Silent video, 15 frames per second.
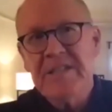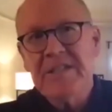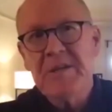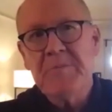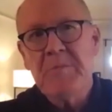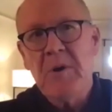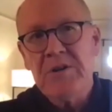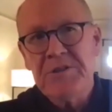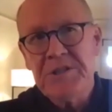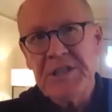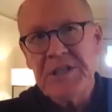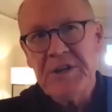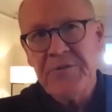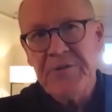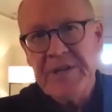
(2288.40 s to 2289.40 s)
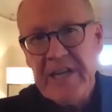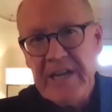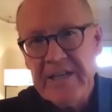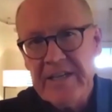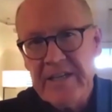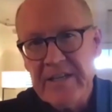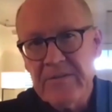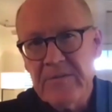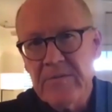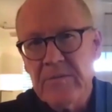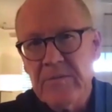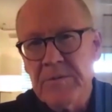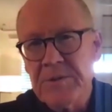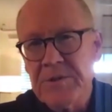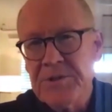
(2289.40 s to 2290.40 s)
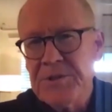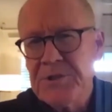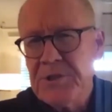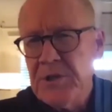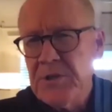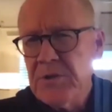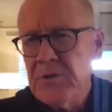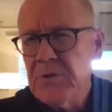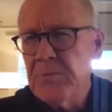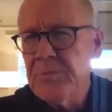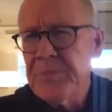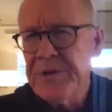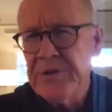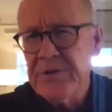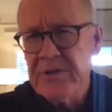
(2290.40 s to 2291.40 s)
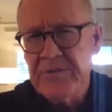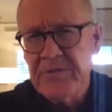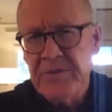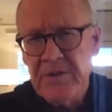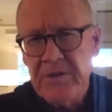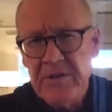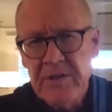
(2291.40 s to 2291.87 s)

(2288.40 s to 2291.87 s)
and Margie created was so beautiful.